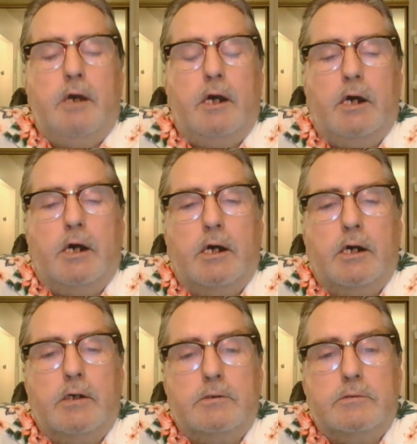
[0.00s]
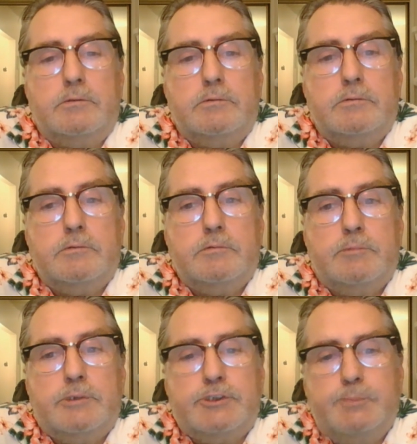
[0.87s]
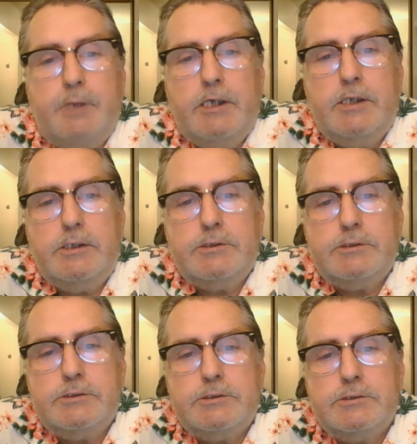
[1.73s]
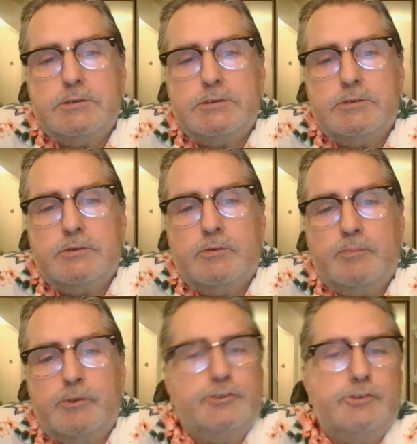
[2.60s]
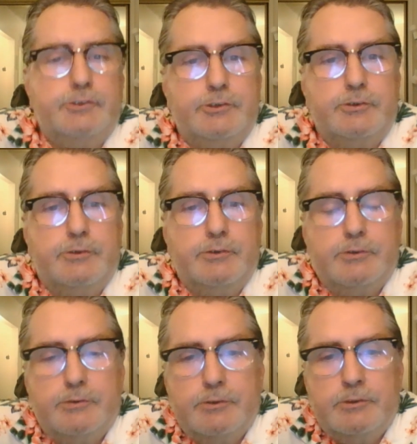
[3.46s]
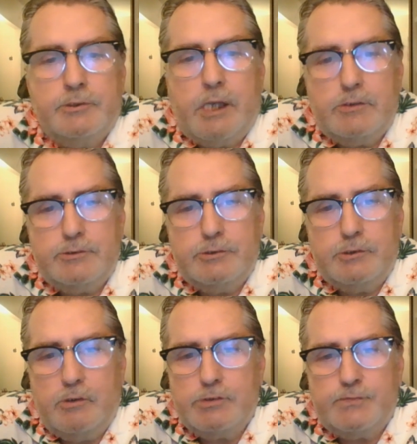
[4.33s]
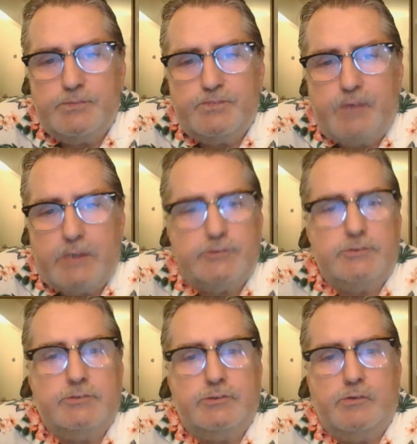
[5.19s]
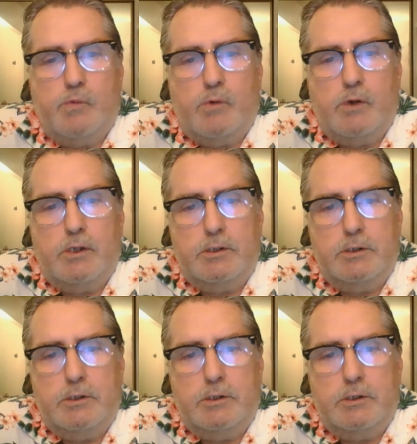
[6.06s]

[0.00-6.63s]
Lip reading: But space pushes you, allows you to go as fast as you want.